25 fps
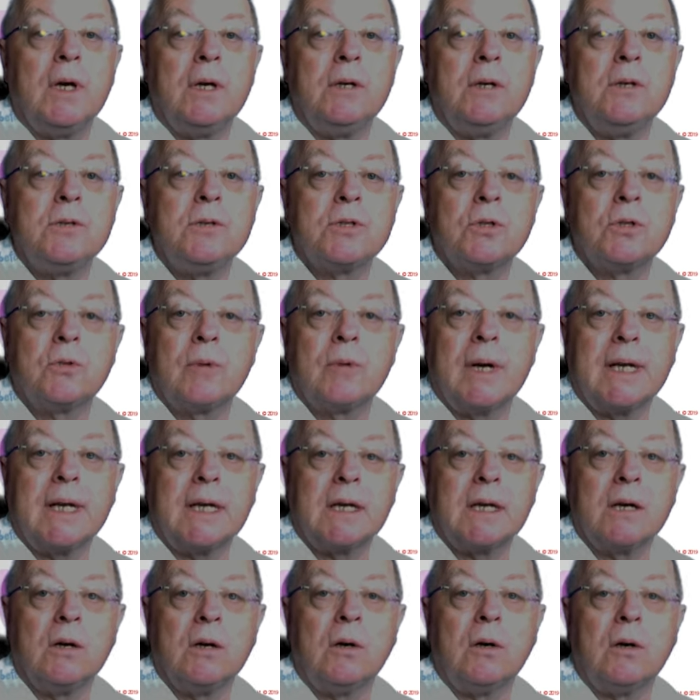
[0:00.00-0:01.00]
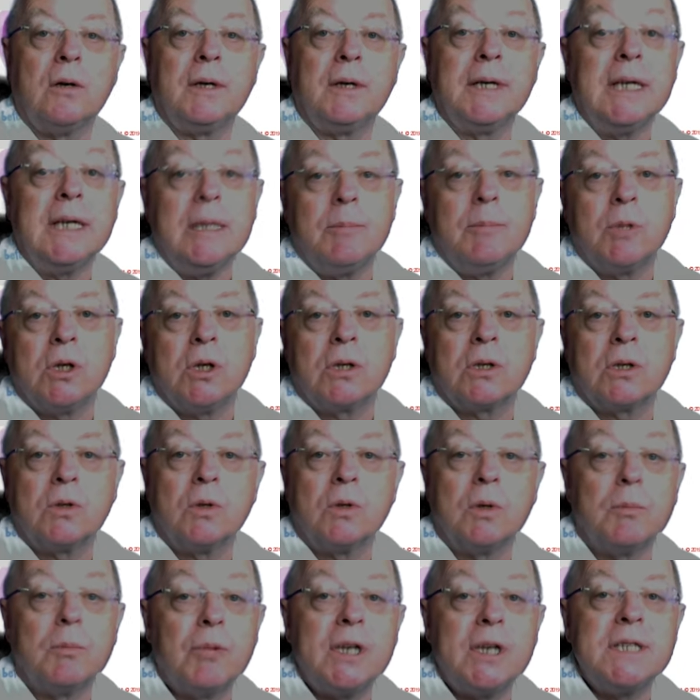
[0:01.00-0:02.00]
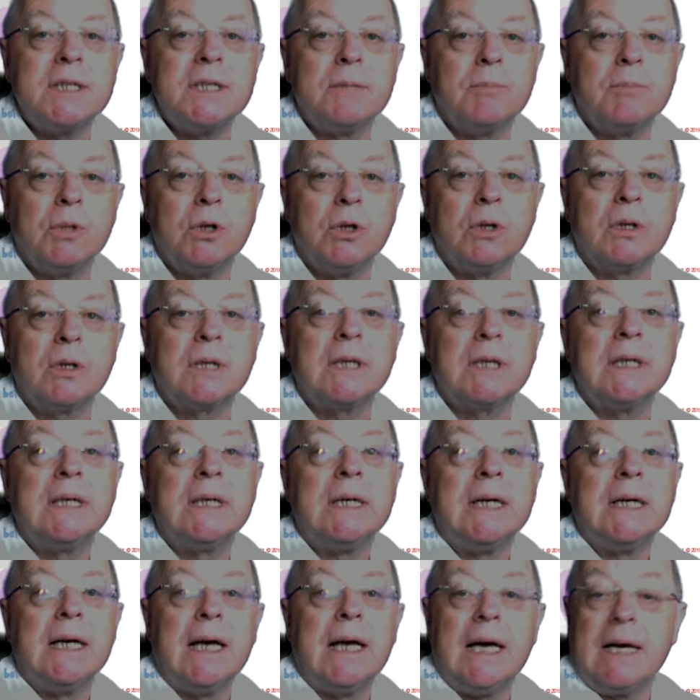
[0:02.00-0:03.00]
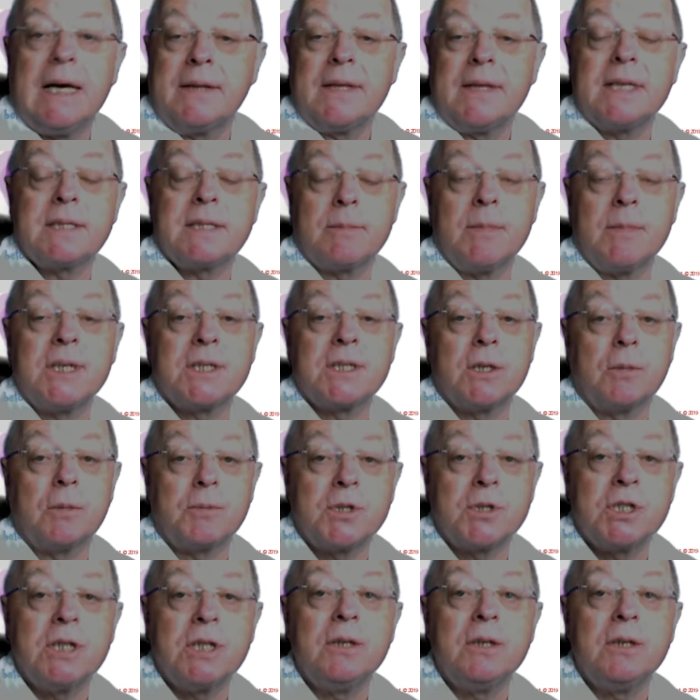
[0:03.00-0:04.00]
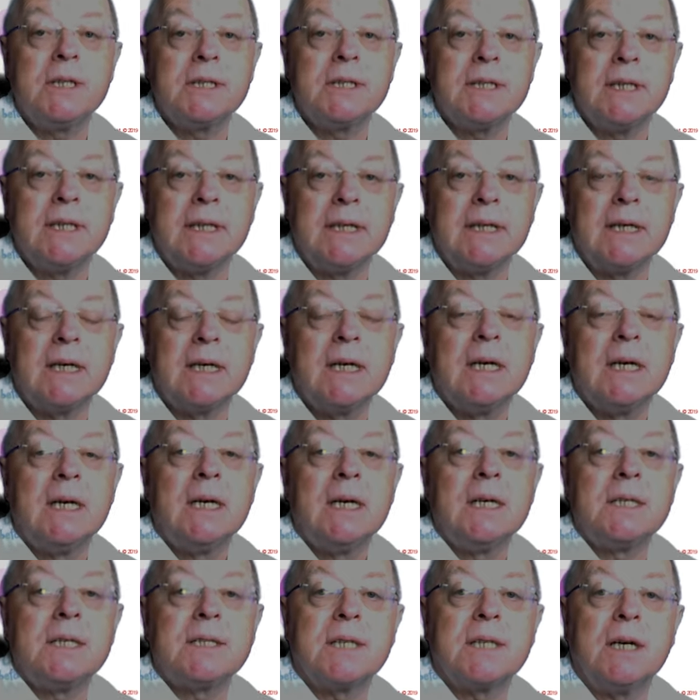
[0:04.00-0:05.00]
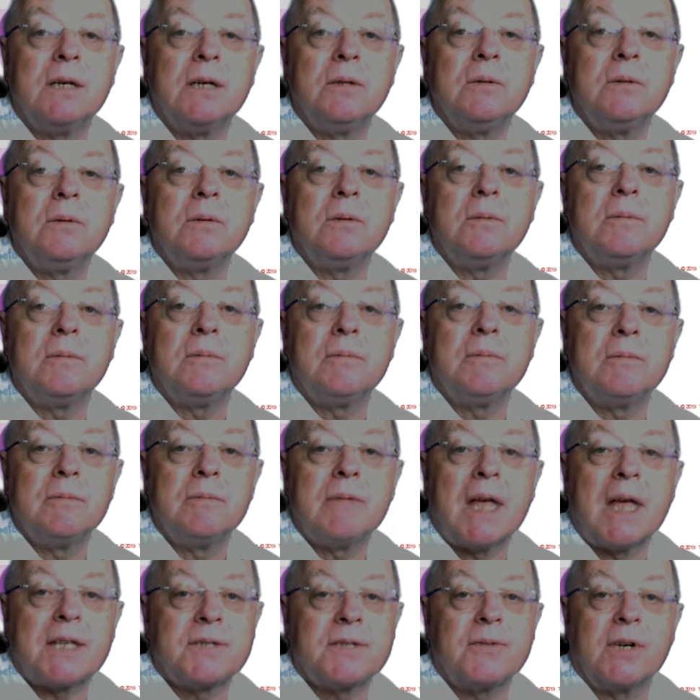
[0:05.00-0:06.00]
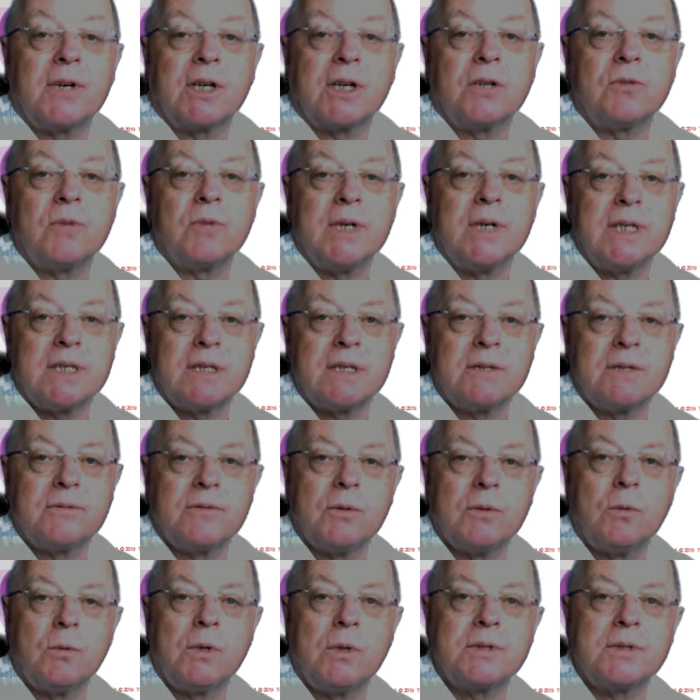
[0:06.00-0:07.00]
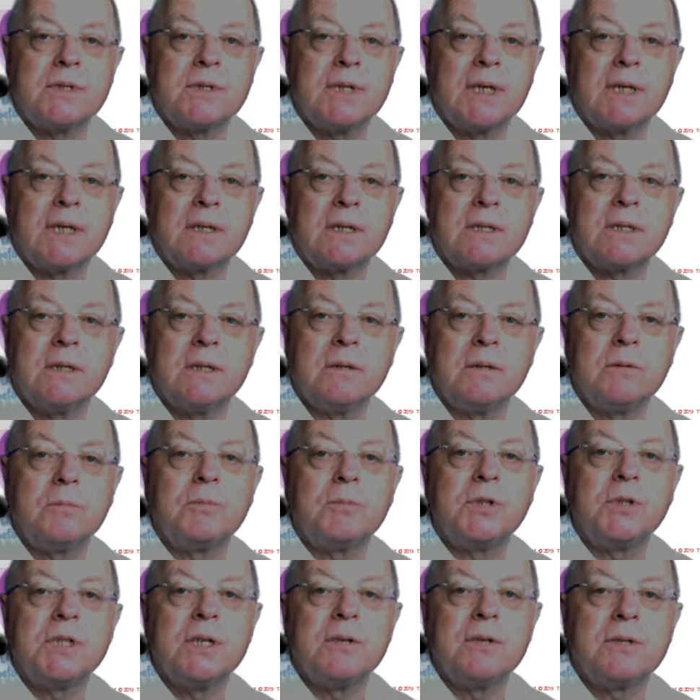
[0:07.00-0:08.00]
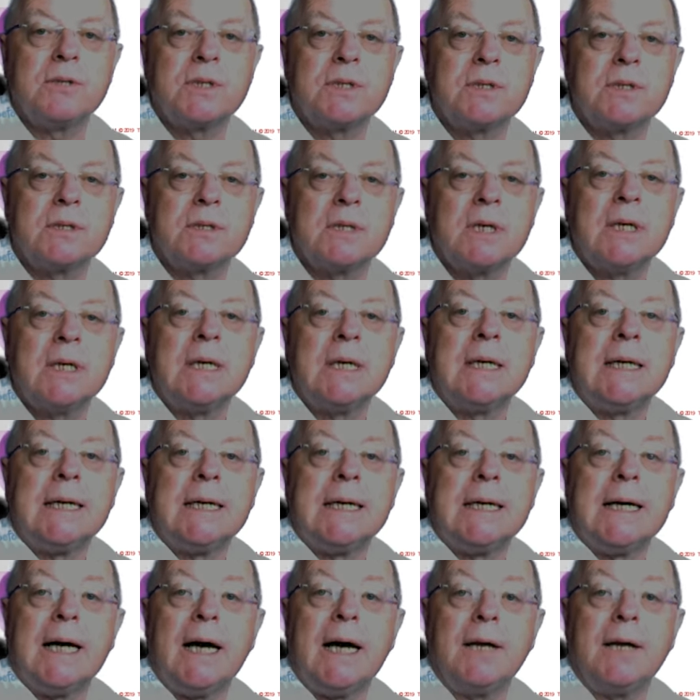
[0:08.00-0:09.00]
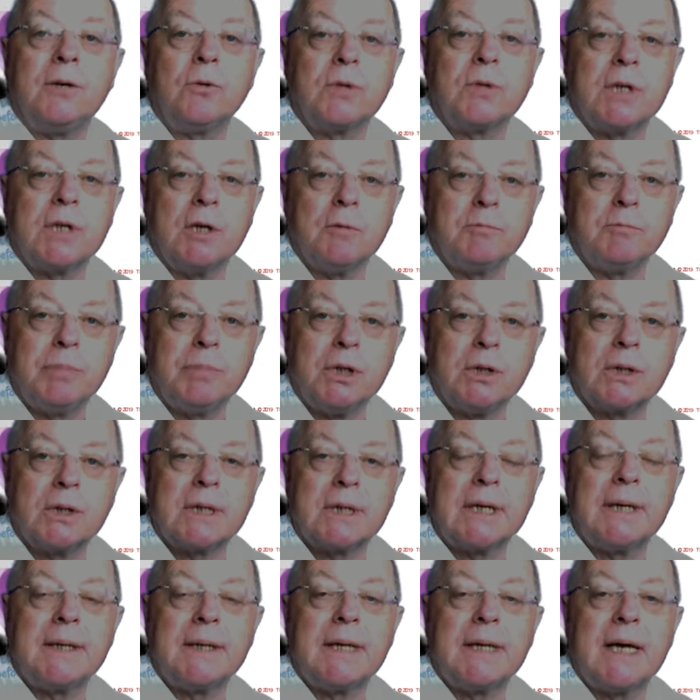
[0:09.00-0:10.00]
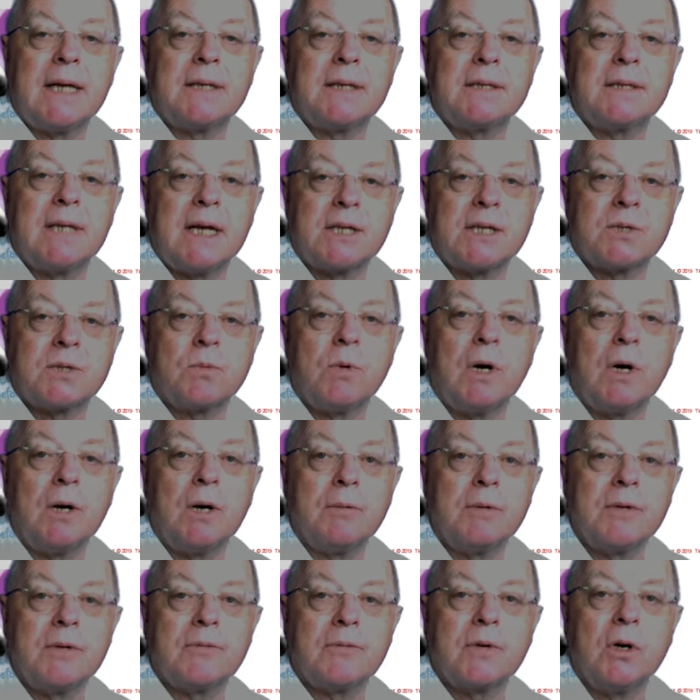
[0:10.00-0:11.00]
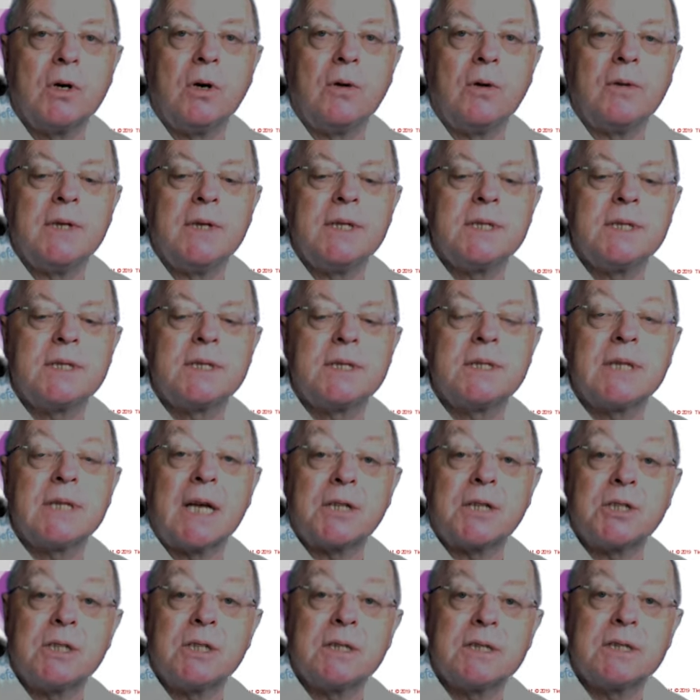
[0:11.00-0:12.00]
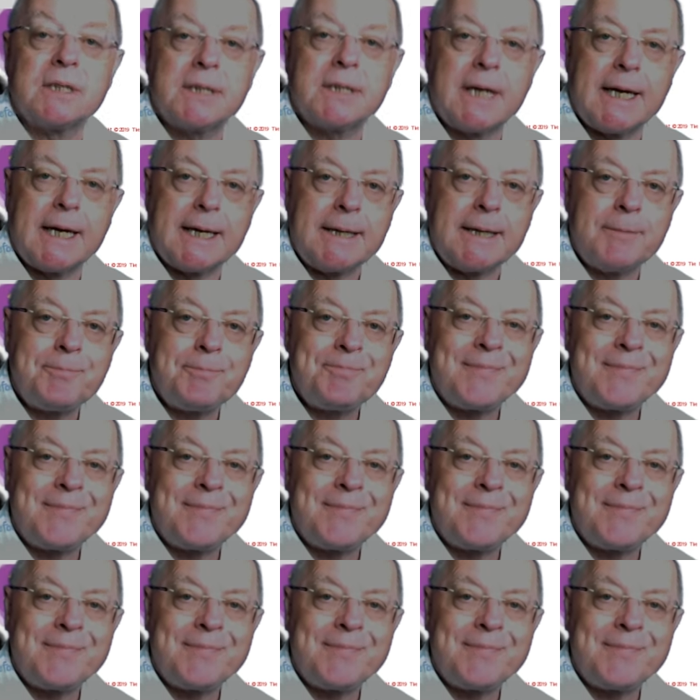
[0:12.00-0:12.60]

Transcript: who's already got an ebook or a printed book, there's a missed opportunity. So that's a very good reason for wanting to produce an audiobook, and that's why we've got this session today.